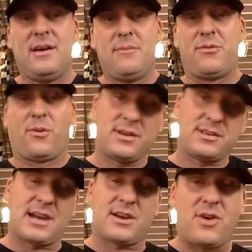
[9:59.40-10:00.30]
before the
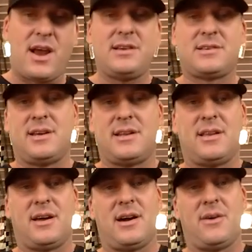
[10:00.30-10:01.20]
second race,
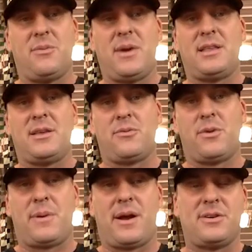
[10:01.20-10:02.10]
and uh, we made the
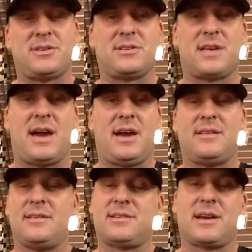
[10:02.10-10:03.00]
repairs and that.
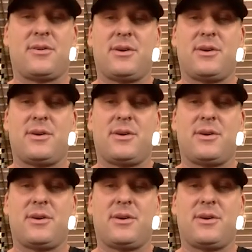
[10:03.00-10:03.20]
And the second